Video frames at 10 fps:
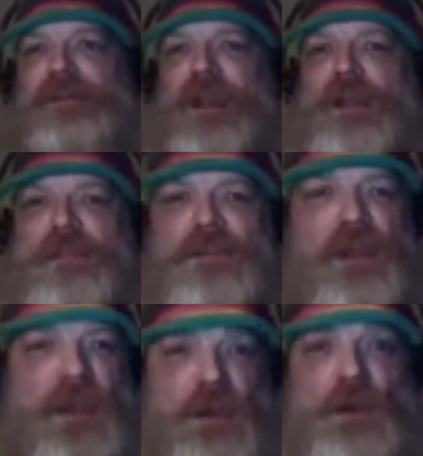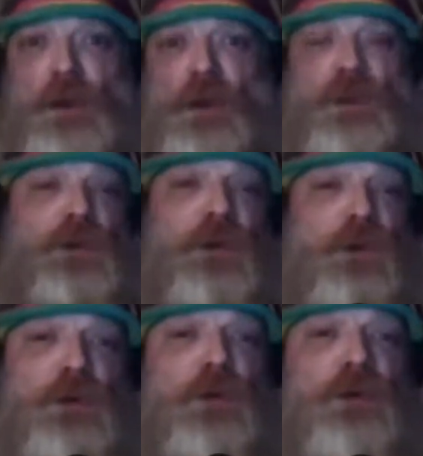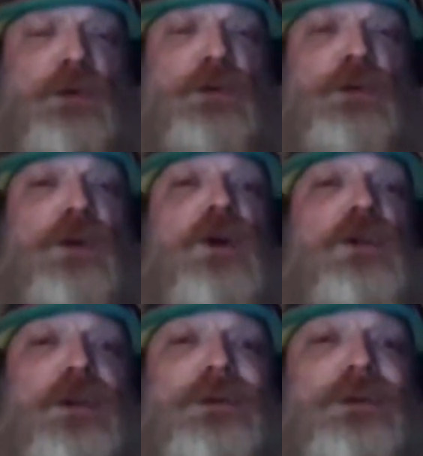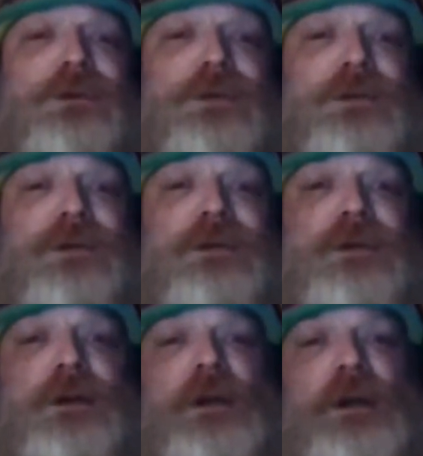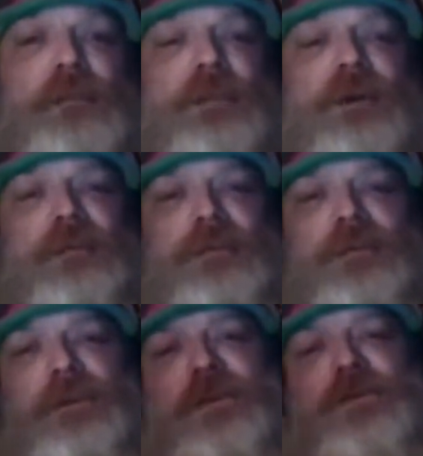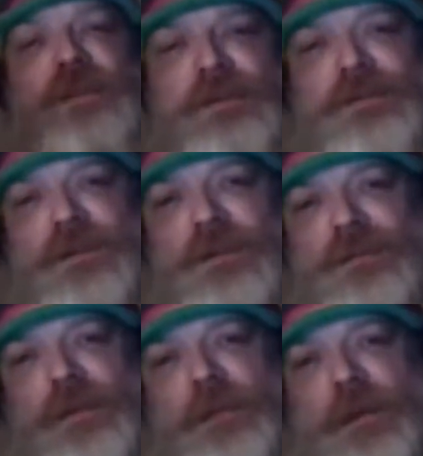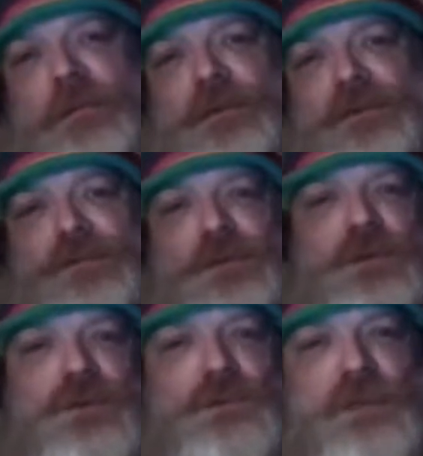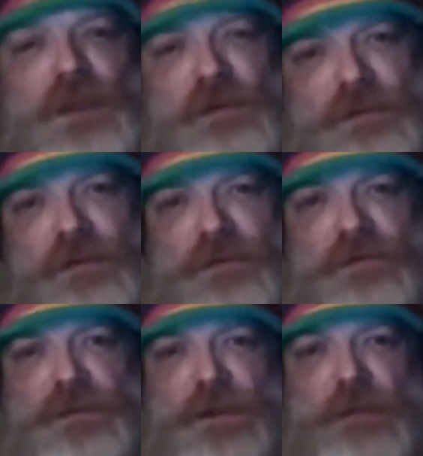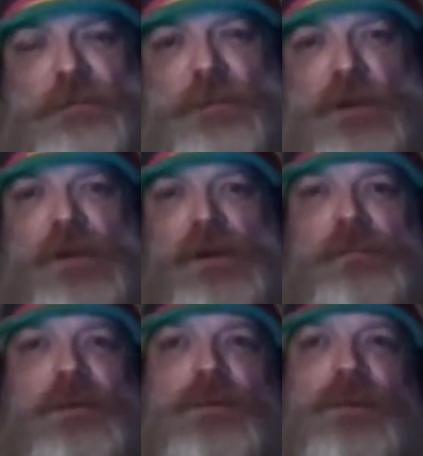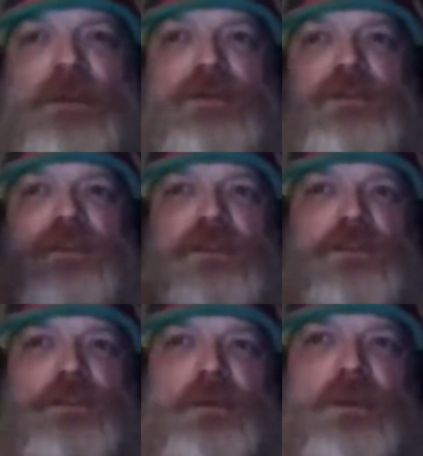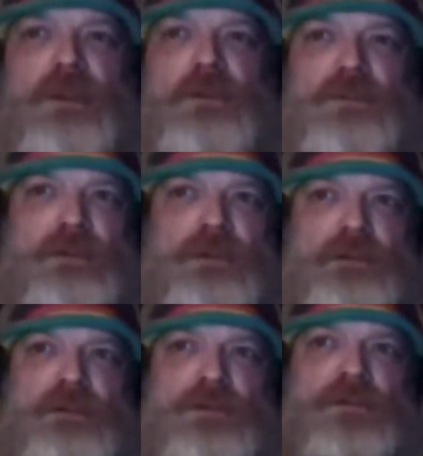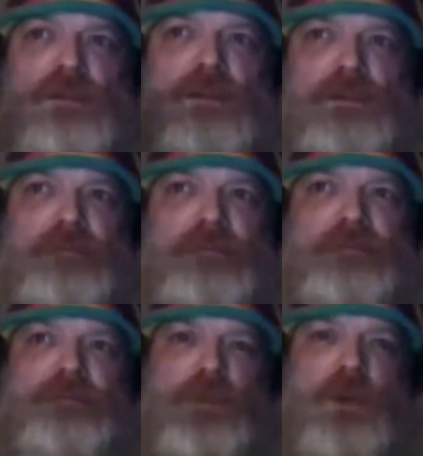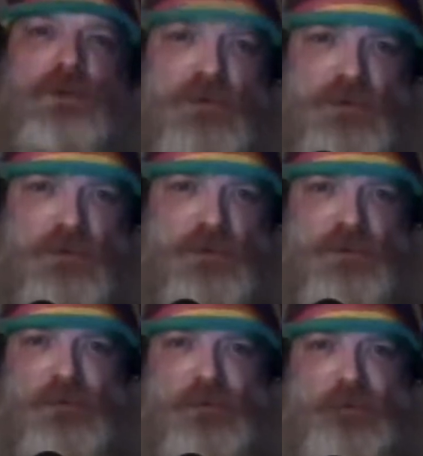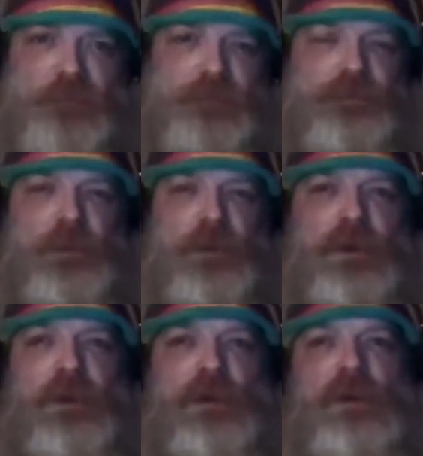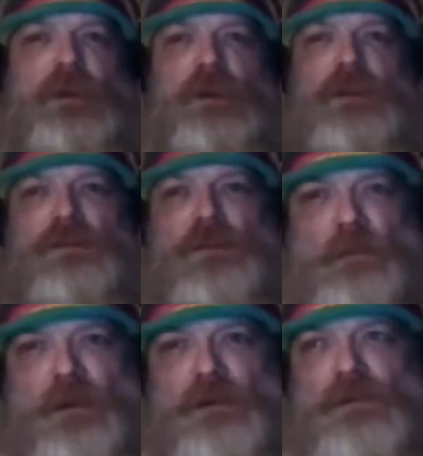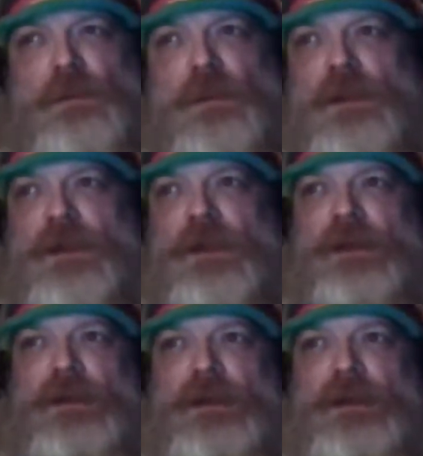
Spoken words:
if I say you you're you, but you could say the same thing about me. So we're actually the same, but we are just experiencing this consciousness in a subjective way. And